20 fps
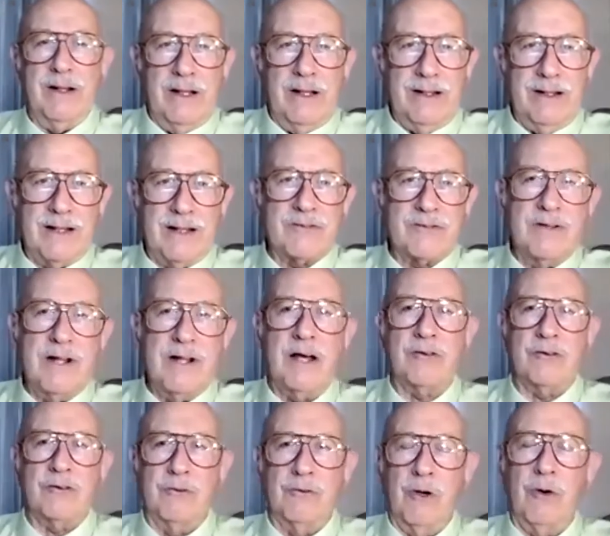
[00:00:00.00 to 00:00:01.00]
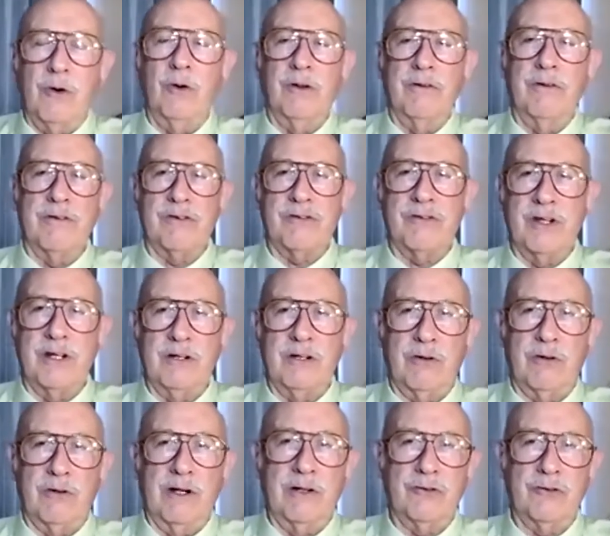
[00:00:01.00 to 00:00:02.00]
and that's not the role of the city
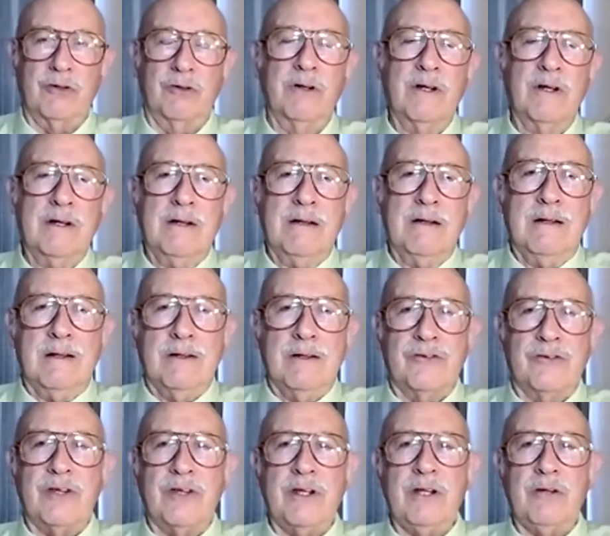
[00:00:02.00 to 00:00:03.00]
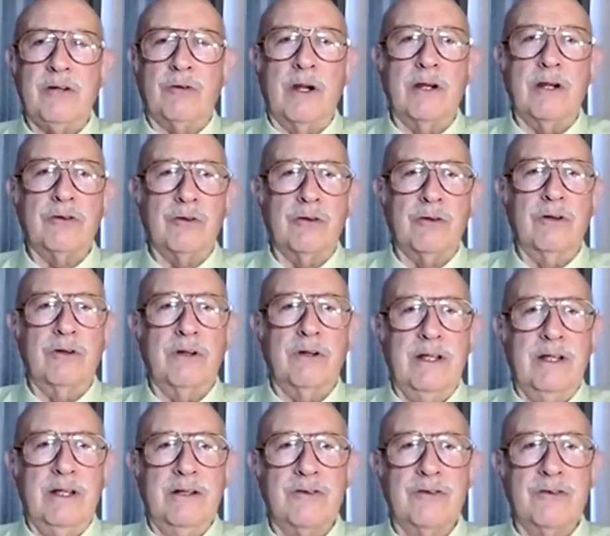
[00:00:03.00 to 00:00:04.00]
treasurer. The city treasurer
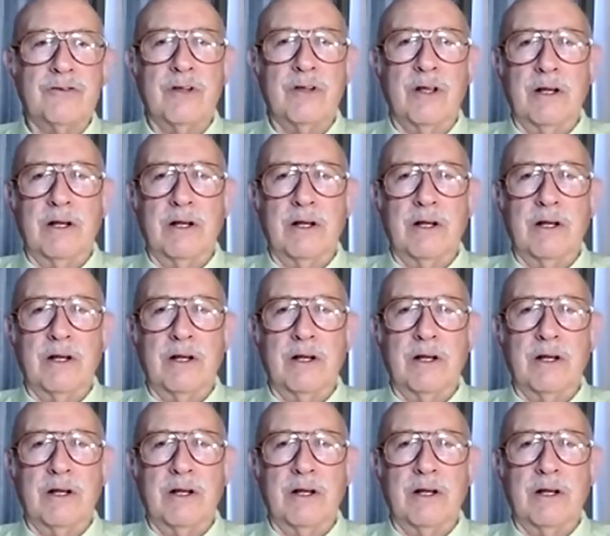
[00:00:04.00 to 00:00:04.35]
is